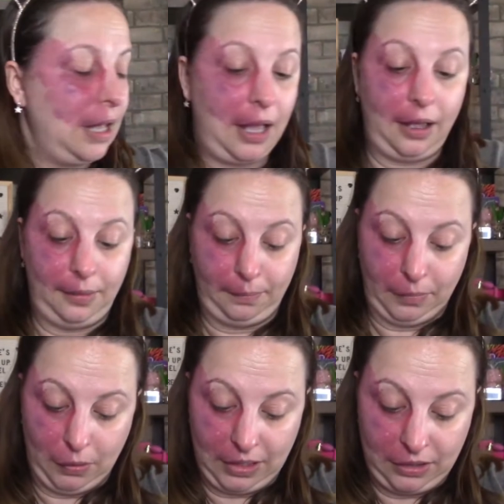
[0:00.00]

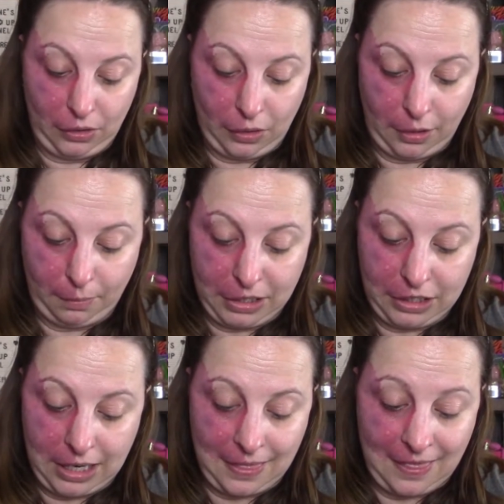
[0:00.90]
Um, you guys know how
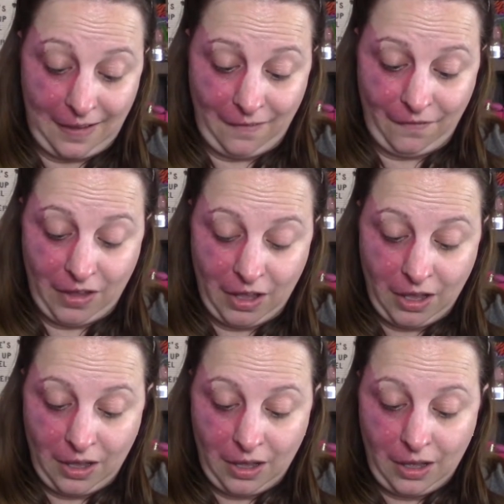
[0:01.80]
much I love
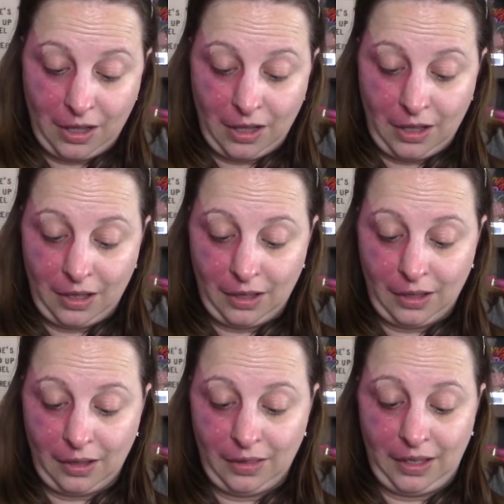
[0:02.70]

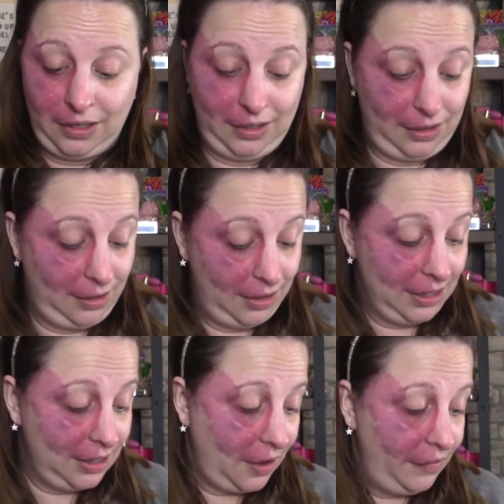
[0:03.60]
this.
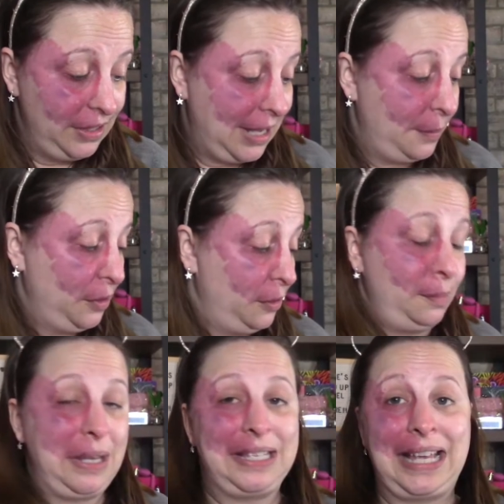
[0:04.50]
This stuff is absolutely
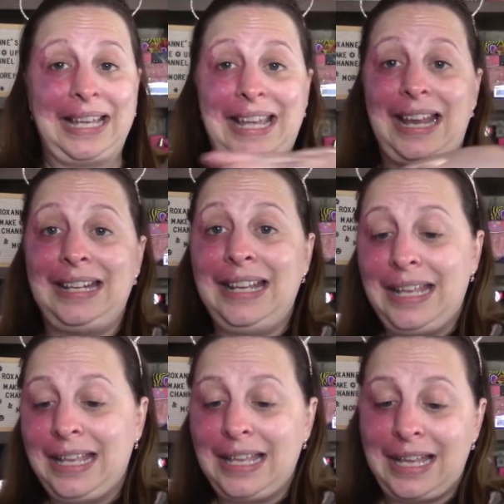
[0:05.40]
amazing. Again,
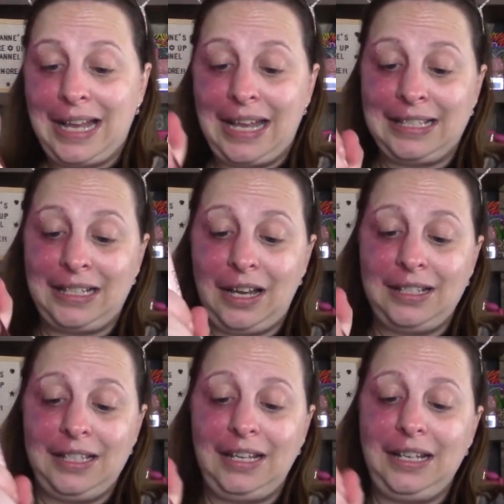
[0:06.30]
it's got
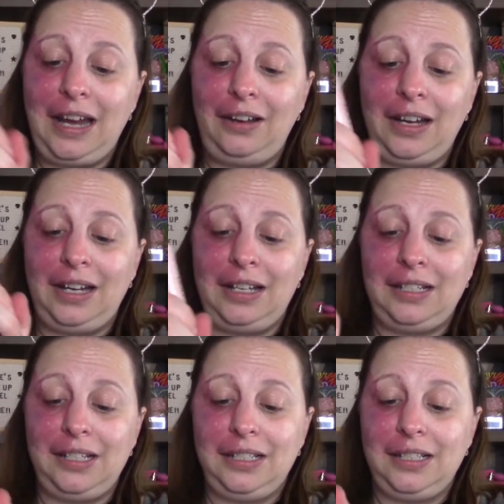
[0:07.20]
skincare in it.